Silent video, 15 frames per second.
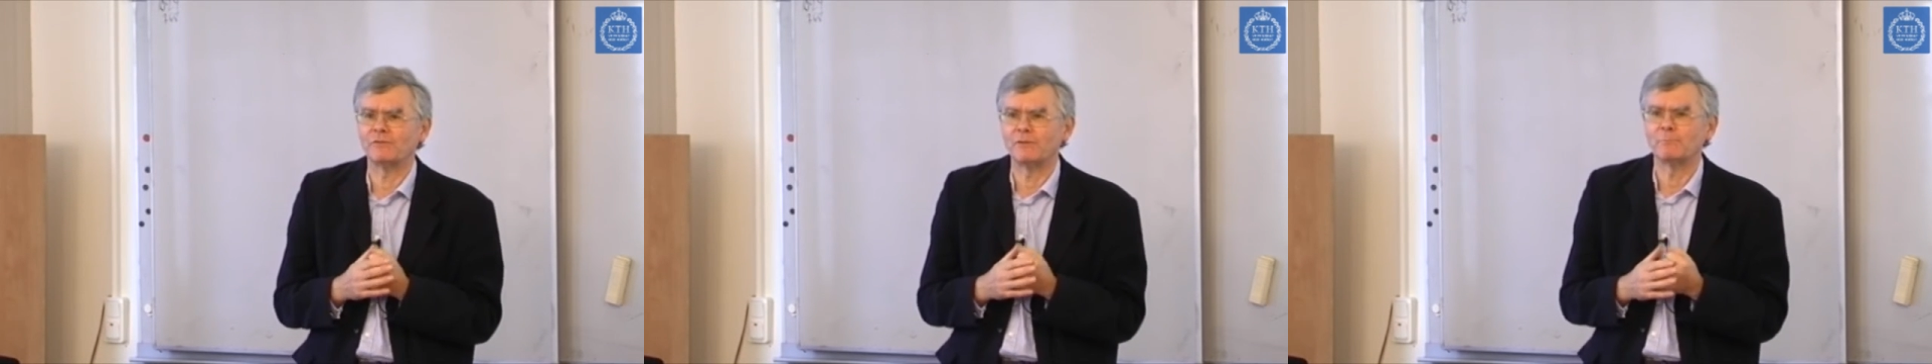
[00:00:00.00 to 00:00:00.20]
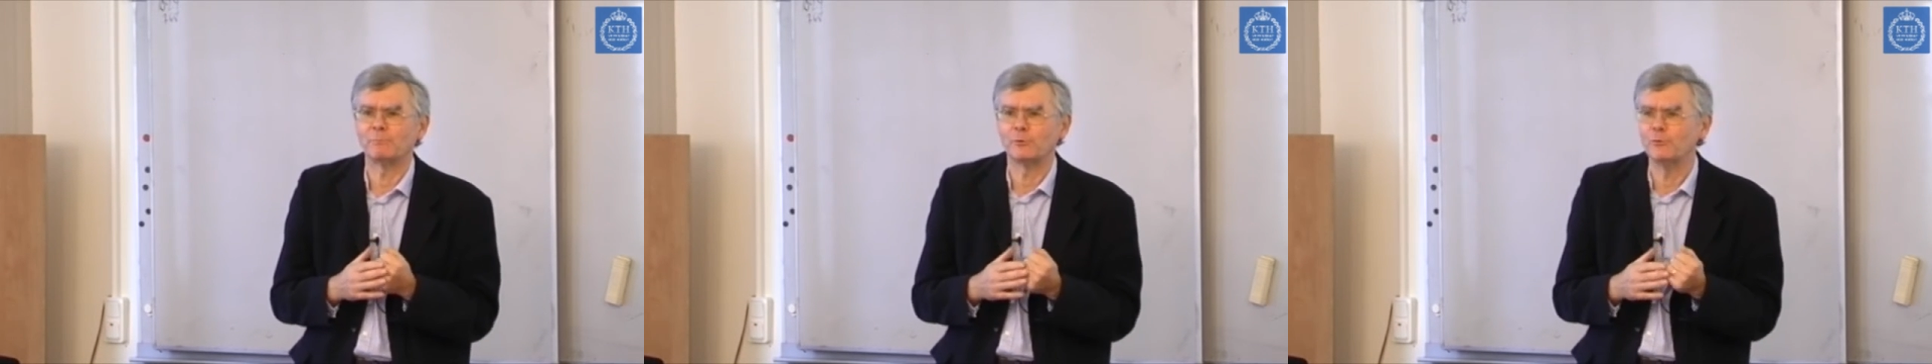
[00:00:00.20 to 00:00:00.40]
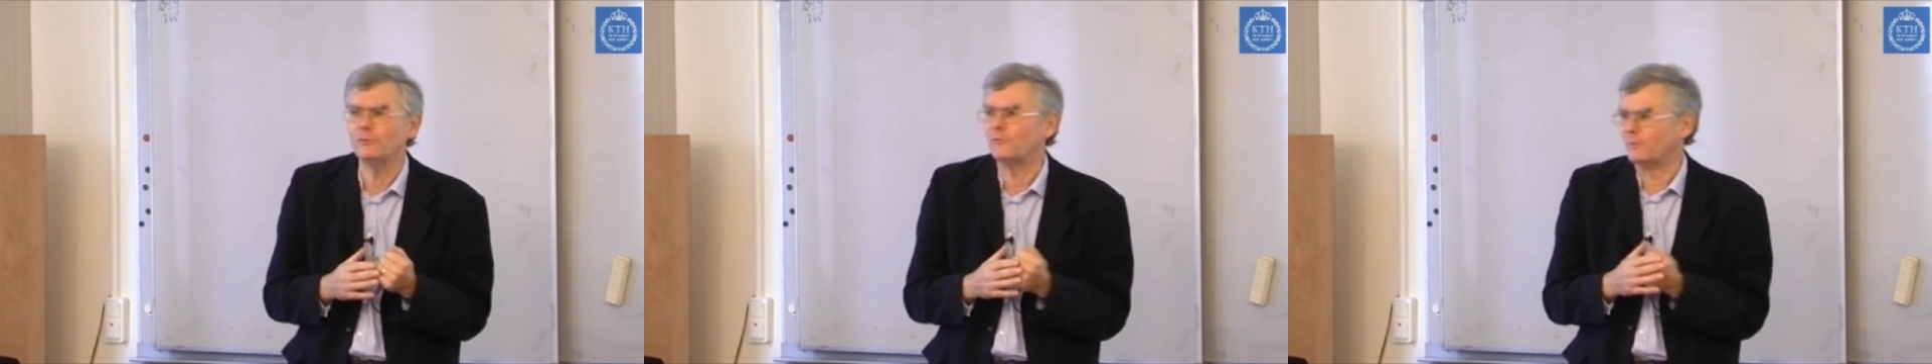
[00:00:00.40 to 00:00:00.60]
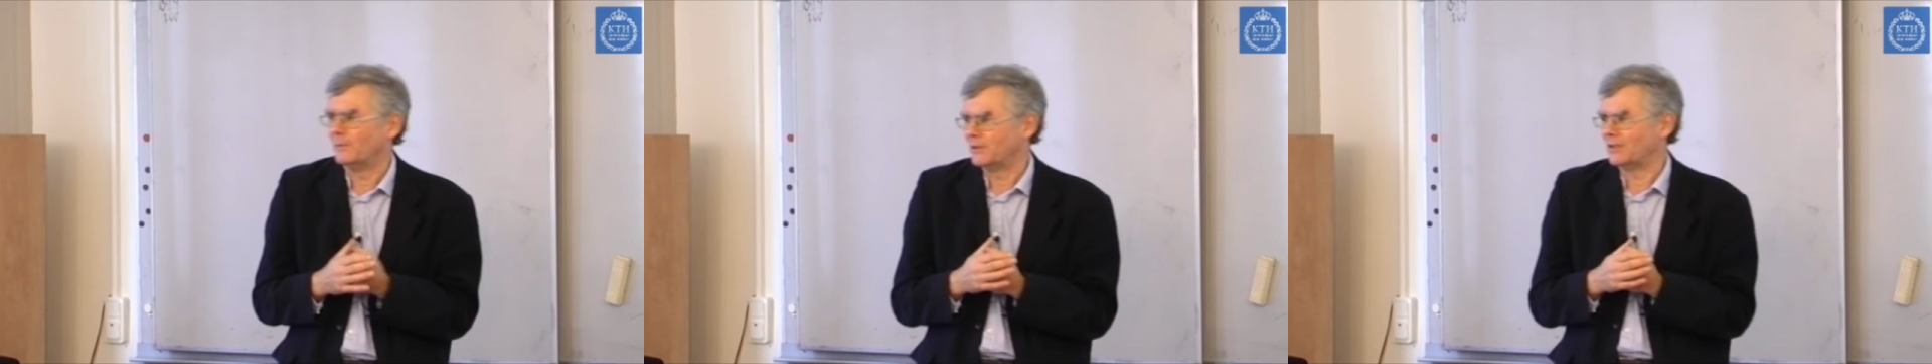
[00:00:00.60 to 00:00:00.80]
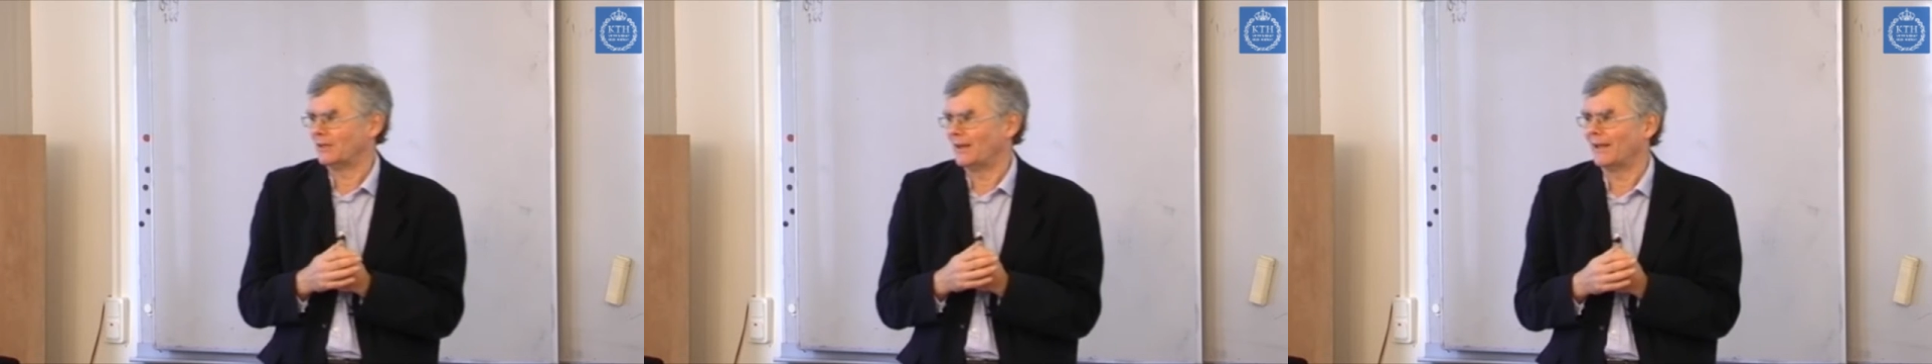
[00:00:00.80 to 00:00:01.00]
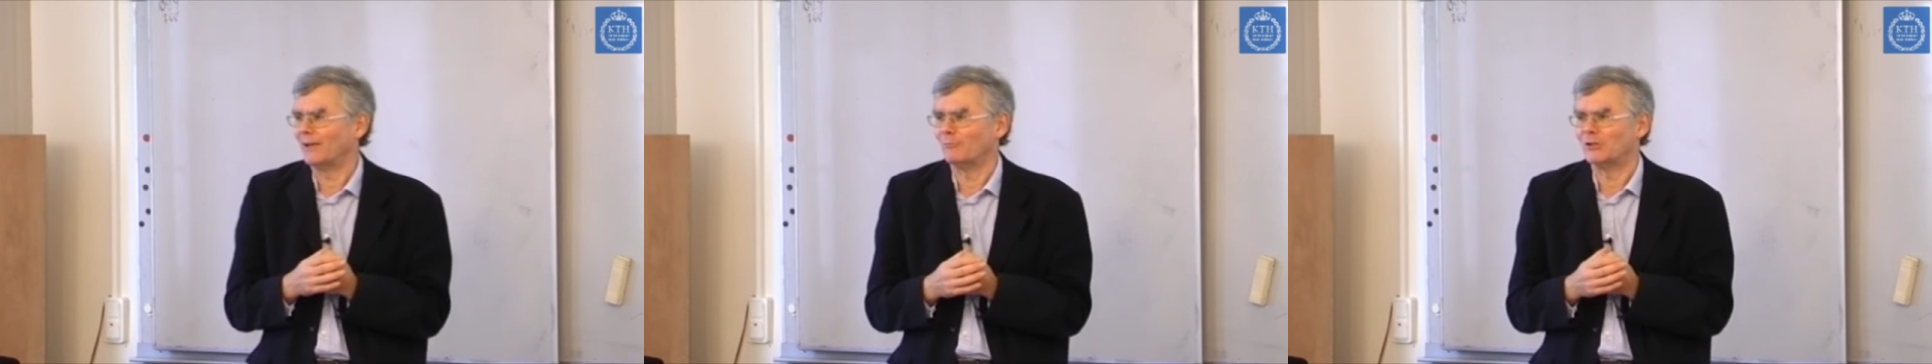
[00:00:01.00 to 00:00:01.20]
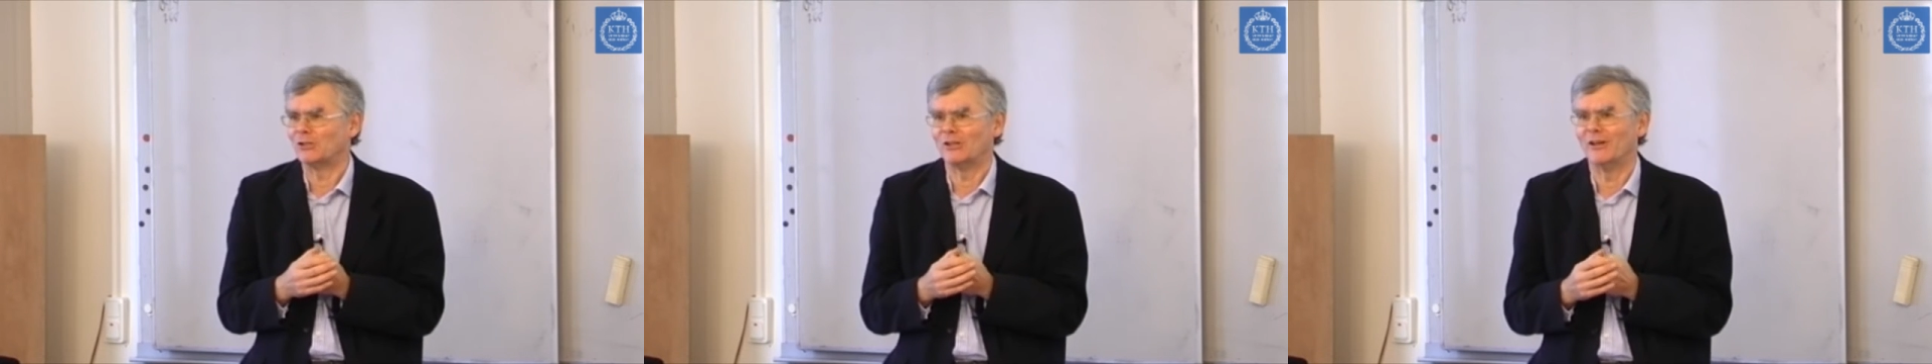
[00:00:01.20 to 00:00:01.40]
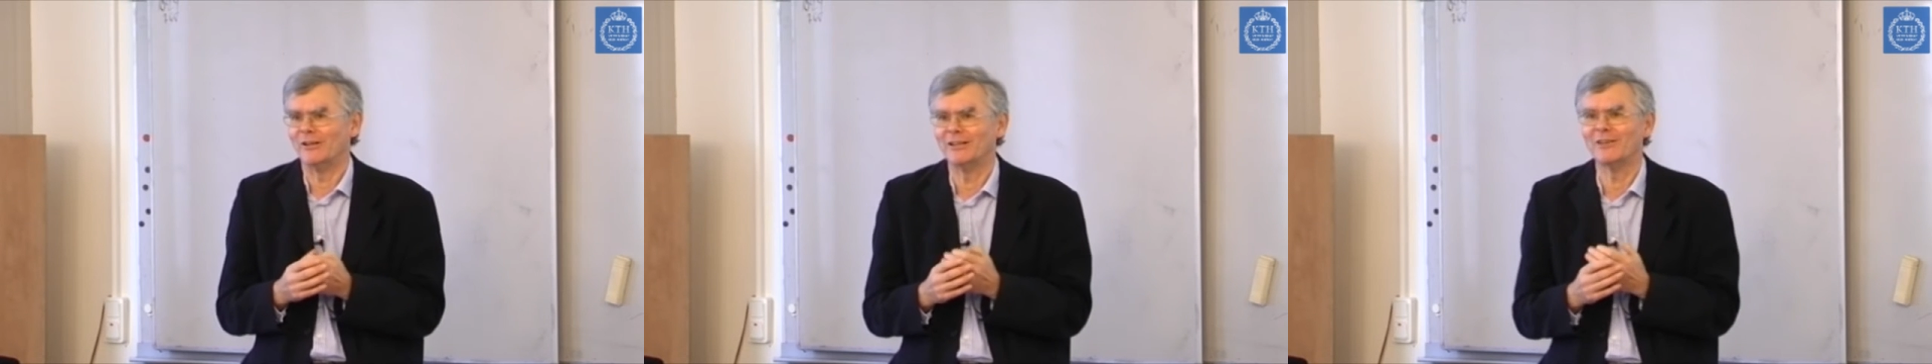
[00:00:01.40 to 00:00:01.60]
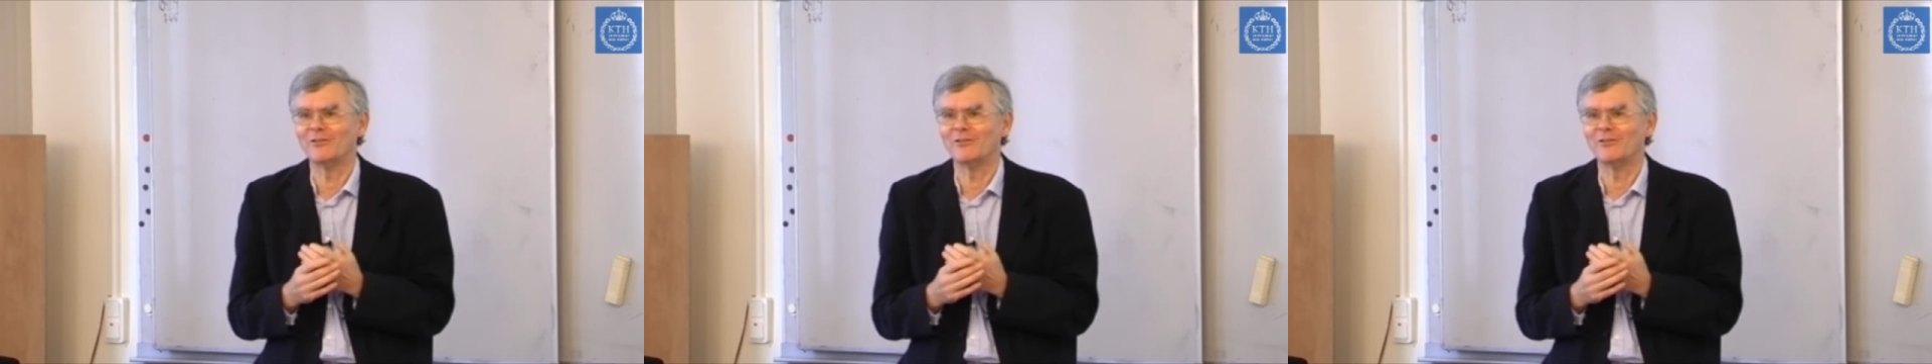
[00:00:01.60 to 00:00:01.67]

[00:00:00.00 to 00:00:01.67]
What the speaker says: improvement in language learning